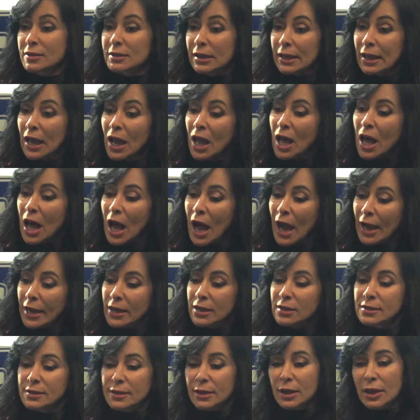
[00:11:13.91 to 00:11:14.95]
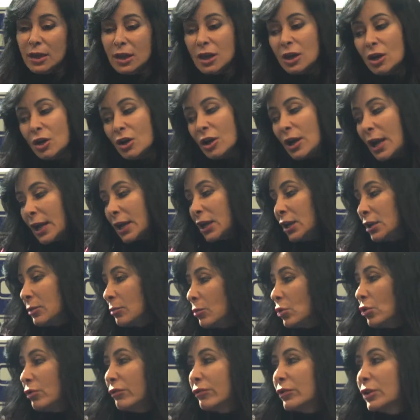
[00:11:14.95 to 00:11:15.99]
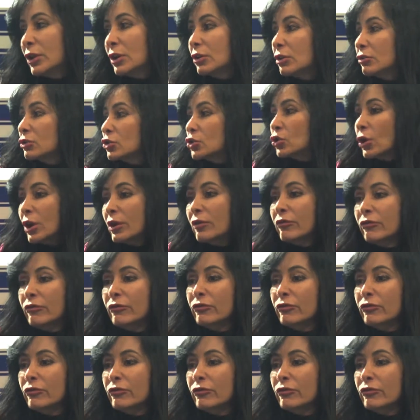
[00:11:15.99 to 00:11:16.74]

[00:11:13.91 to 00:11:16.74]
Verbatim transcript: Like, I can sit here and I can move the truck